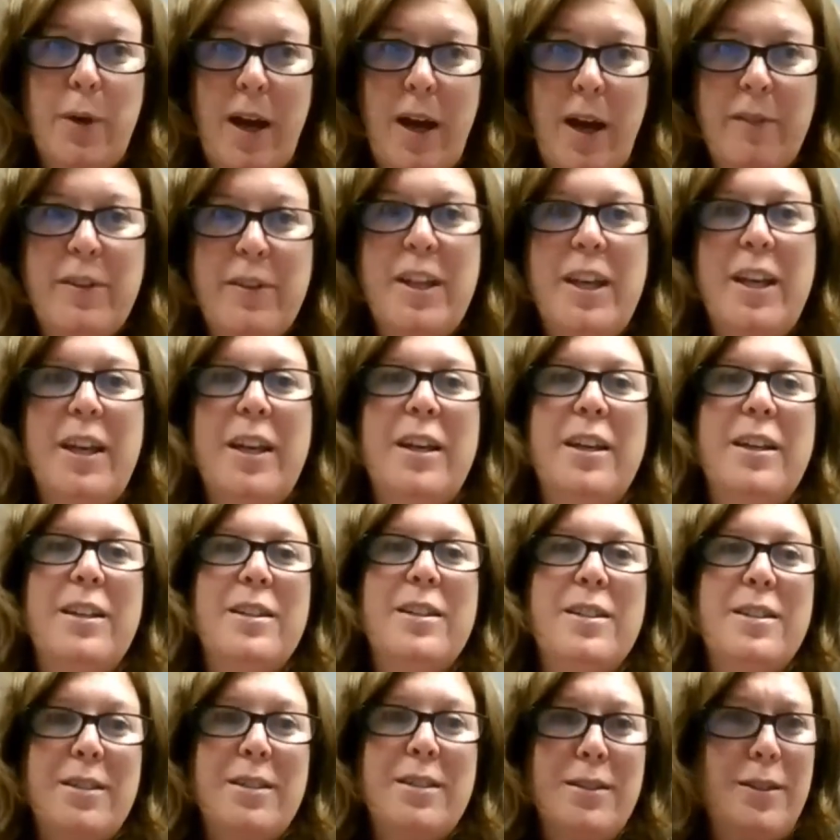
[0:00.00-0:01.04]
have
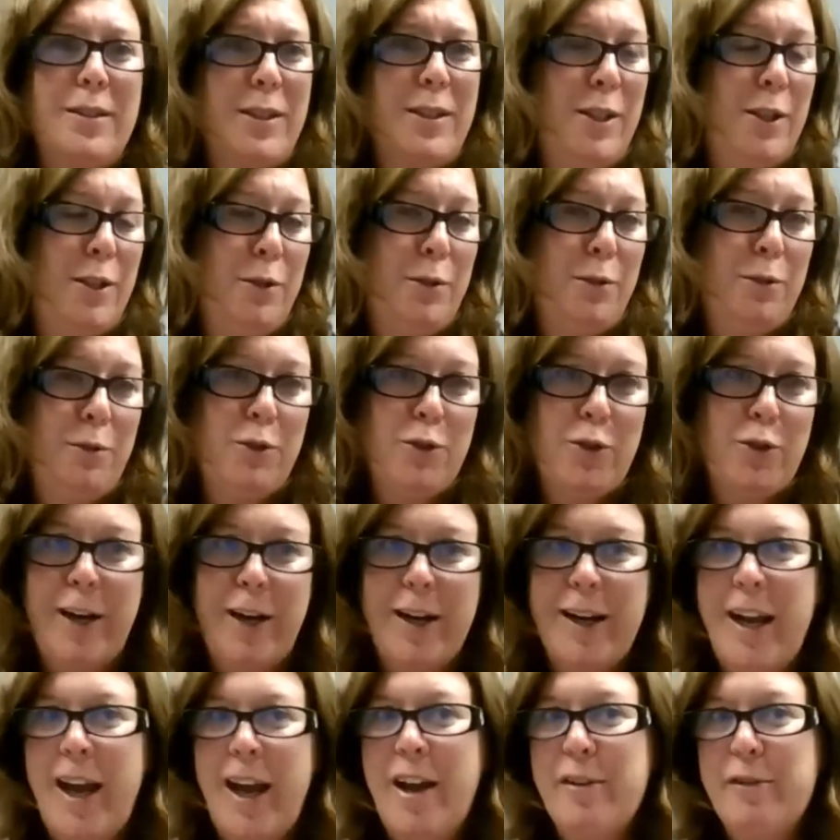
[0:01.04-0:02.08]
kids you try
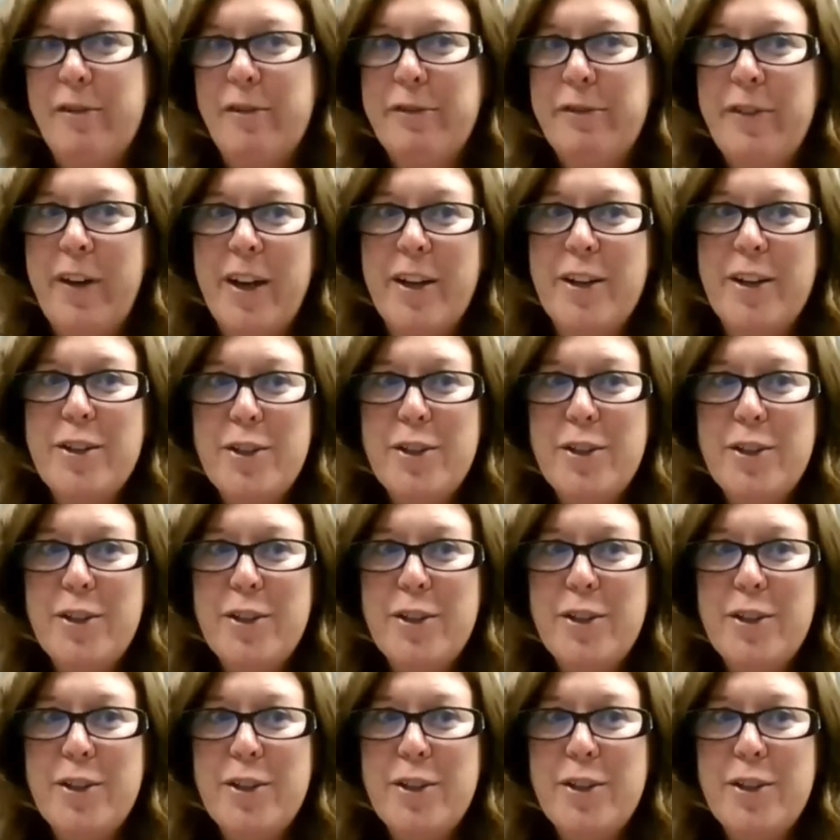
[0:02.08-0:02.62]
and have fun yeah.